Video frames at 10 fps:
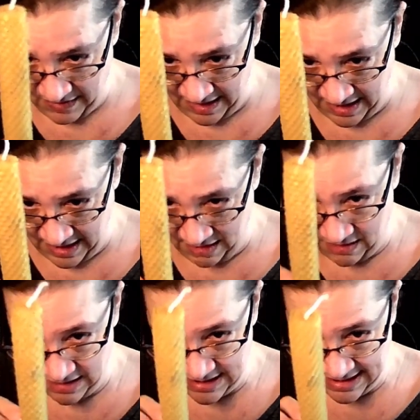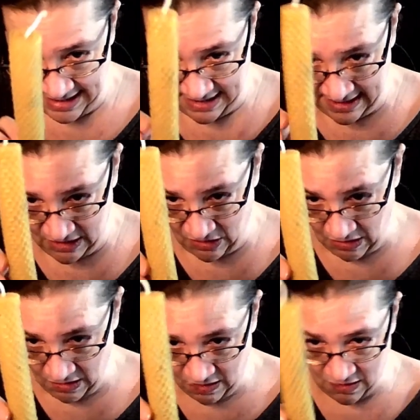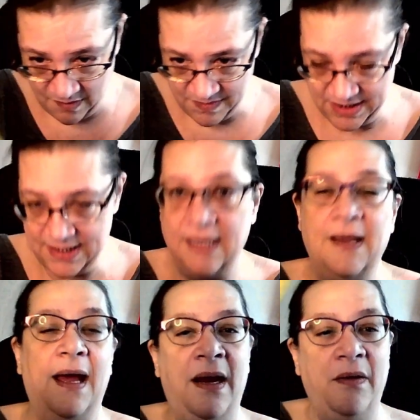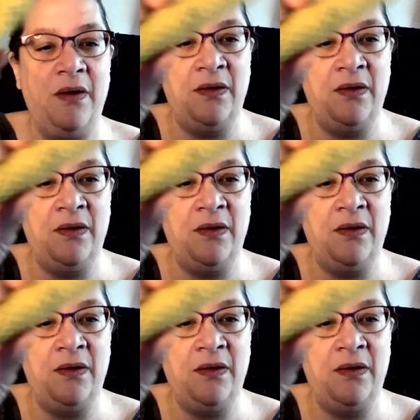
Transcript: and it looks like there are herbs. I don't know